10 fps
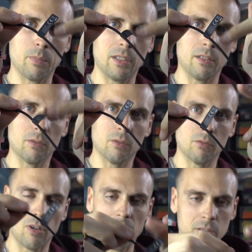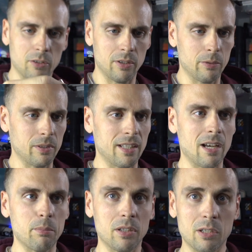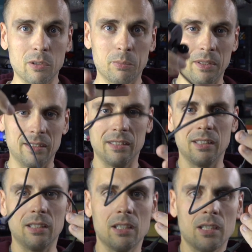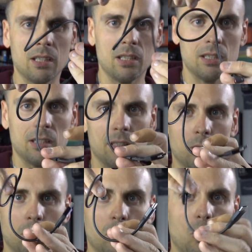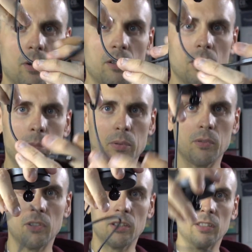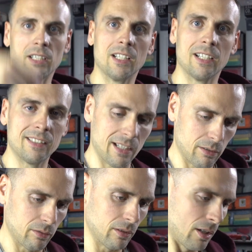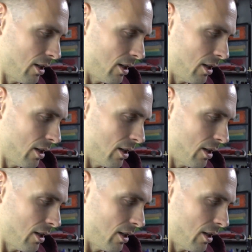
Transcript: be riding dirty with that, but a USB-C, it'll coil up, connect down,